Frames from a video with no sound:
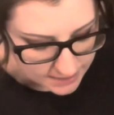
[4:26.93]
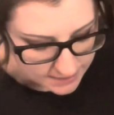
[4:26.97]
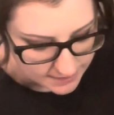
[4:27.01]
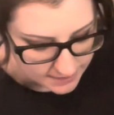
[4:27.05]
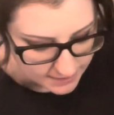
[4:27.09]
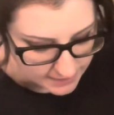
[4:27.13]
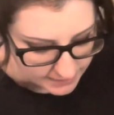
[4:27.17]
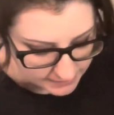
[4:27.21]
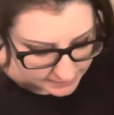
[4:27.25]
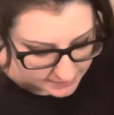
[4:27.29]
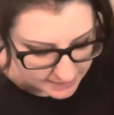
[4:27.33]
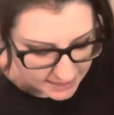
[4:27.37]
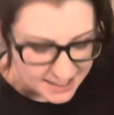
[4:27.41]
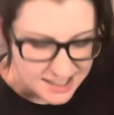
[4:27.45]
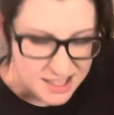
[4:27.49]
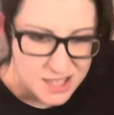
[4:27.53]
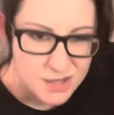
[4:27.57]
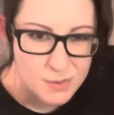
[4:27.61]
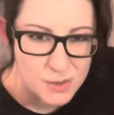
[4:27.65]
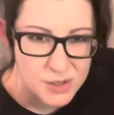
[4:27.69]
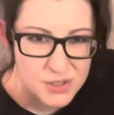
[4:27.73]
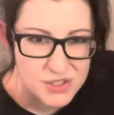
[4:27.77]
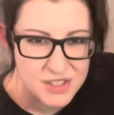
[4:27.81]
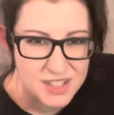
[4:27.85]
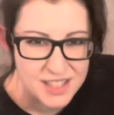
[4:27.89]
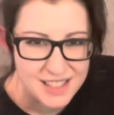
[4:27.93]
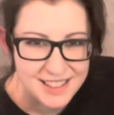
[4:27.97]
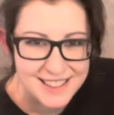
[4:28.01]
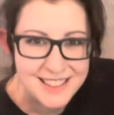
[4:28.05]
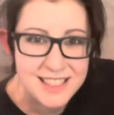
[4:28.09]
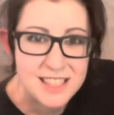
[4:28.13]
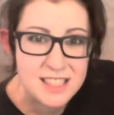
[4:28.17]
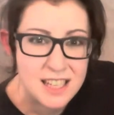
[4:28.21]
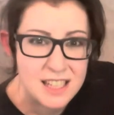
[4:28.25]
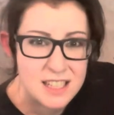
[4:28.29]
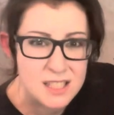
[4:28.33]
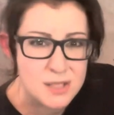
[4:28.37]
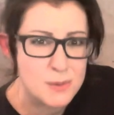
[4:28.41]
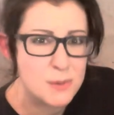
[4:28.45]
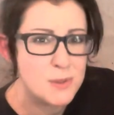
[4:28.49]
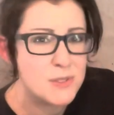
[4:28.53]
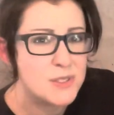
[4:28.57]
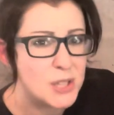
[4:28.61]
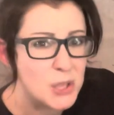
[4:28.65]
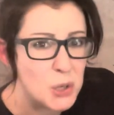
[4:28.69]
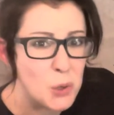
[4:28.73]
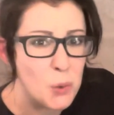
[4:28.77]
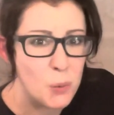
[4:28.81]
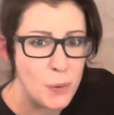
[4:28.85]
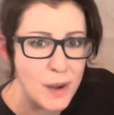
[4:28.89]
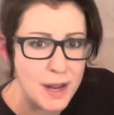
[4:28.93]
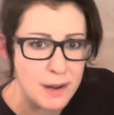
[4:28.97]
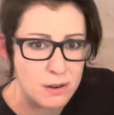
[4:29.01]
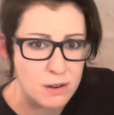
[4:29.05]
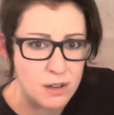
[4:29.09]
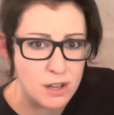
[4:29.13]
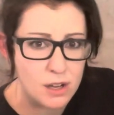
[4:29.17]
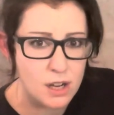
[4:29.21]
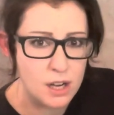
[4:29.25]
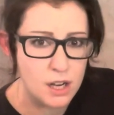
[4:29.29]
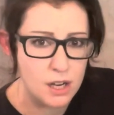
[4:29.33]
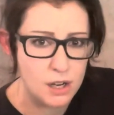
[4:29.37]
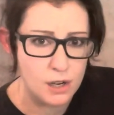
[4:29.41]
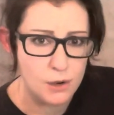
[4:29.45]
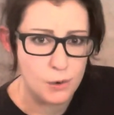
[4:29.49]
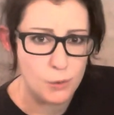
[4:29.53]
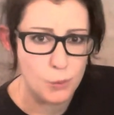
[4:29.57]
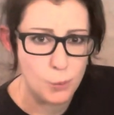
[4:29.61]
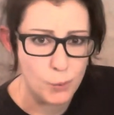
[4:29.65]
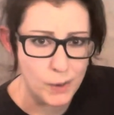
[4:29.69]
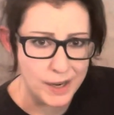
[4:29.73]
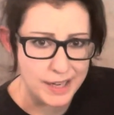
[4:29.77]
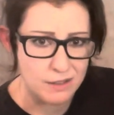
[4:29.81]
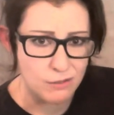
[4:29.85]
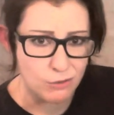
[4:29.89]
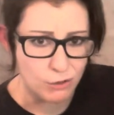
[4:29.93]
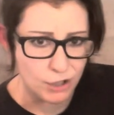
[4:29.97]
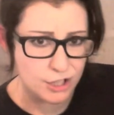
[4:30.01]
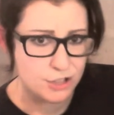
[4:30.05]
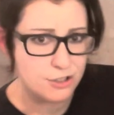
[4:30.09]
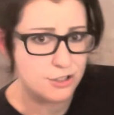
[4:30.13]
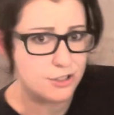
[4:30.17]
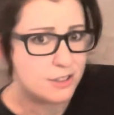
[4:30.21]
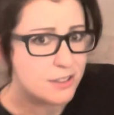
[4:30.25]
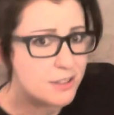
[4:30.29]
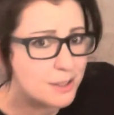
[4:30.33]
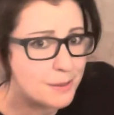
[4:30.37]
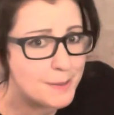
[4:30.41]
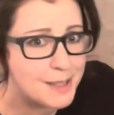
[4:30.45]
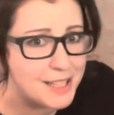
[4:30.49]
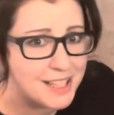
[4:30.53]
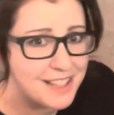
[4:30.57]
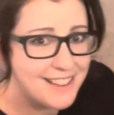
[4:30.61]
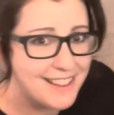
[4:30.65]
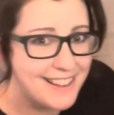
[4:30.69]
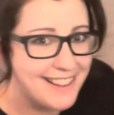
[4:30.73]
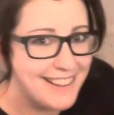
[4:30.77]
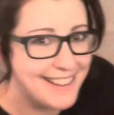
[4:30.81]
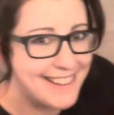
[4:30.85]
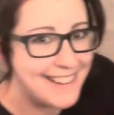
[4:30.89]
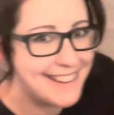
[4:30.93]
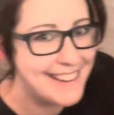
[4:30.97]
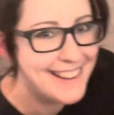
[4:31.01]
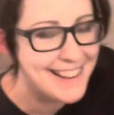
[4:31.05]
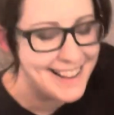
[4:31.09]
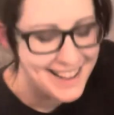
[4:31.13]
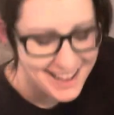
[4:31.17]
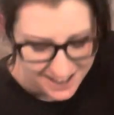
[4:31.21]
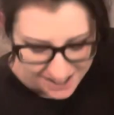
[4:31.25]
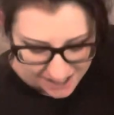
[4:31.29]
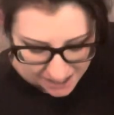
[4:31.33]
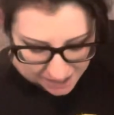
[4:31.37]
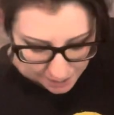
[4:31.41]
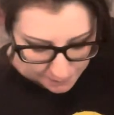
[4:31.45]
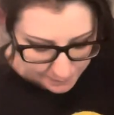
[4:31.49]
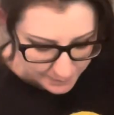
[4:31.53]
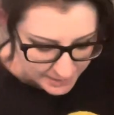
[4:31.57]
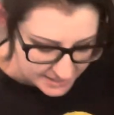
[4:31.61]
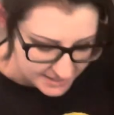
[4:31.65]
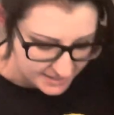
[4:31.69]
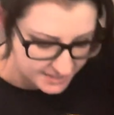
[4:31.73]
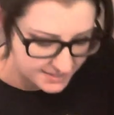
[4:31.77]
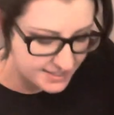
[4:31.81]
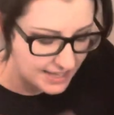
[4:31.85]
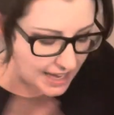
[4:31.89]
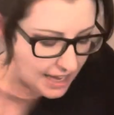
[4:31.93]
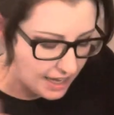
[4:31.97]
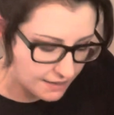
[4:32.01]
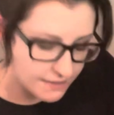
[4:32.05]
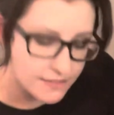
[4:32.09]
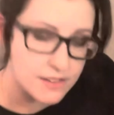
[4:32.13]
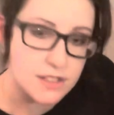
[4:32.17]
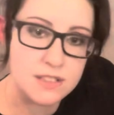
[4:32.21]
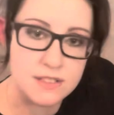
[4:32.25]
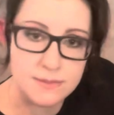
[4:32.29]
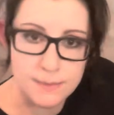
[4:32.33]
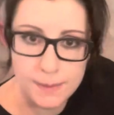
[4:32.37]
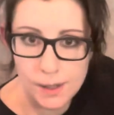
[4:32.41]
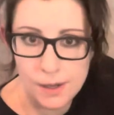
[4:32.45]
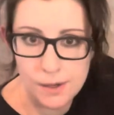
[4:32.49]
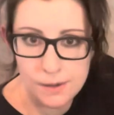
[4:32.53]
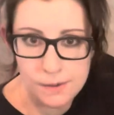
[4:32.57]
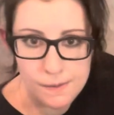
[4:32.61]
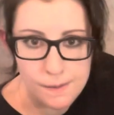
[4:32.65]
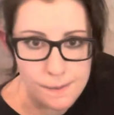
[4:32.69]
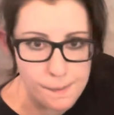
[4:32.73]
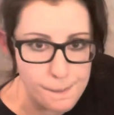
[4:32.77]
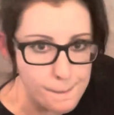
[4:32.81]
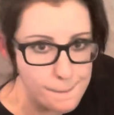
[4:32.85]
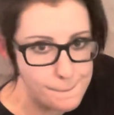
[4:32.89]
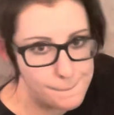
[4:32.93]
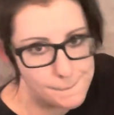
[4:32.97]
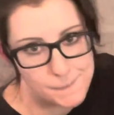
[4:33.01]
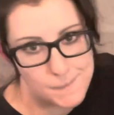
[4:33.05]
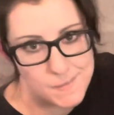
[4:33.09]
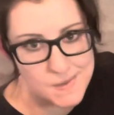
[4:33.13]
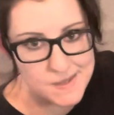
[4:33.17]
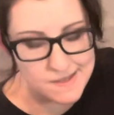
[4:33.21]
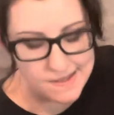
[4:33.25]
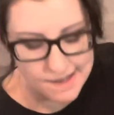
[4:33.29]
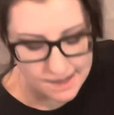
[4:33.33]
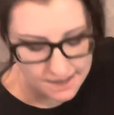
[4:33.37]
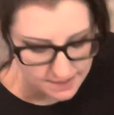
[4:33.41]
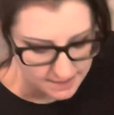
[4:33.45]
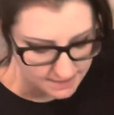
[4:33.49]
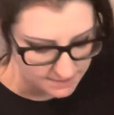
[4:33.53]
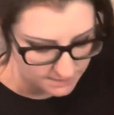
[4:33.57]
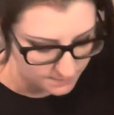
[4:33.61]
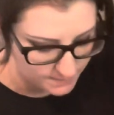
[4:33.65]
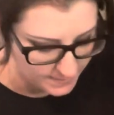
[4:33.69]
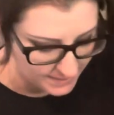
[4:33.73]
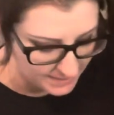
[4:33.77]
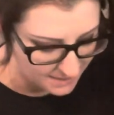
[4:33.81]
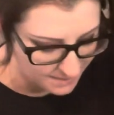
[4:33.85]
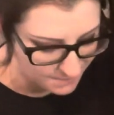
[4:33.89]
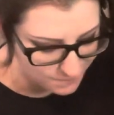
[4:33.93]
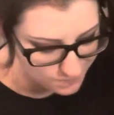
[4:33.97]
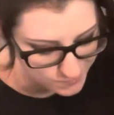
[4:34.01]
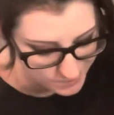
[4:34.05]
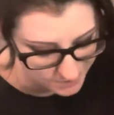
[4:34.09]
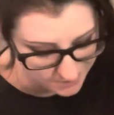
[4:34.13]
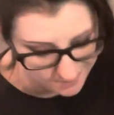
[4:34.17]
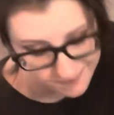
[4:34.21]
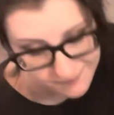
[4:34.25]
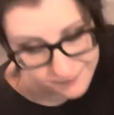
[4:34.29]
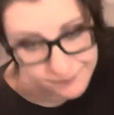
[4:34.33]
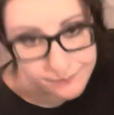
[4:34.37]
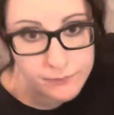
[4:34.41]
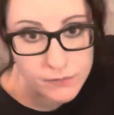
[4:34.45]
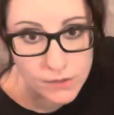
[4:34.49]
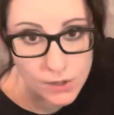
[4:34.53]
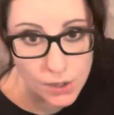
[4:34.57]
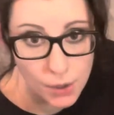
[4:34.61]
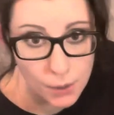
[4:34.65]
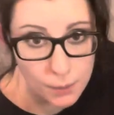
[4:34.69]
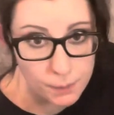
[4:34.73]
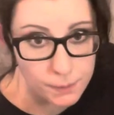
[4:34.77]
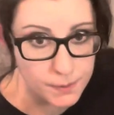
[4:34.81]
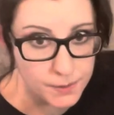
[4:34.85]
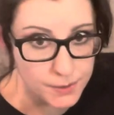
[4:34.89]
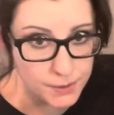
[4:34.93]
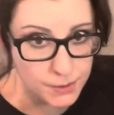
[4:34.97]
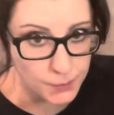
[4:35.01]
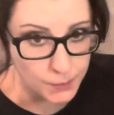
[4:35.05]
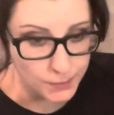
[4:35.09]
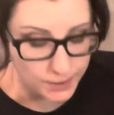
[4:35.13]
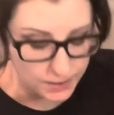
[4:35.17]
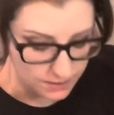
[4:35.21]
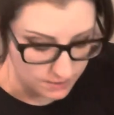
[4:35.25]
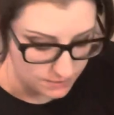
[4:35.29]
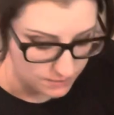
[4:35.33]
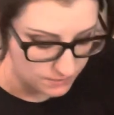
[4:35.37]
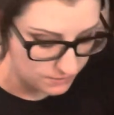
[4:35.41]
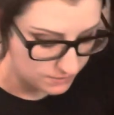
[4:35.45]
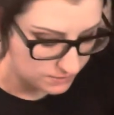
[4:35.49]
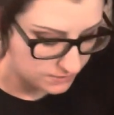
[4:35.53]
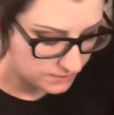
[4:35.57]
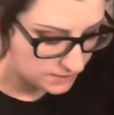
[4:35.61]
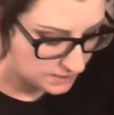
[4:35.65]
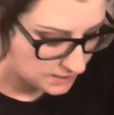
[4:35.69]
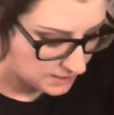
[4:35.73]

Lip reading: It kind of smells like a wet white Russian to me. It does have a smell. It's not as bad, but open your windows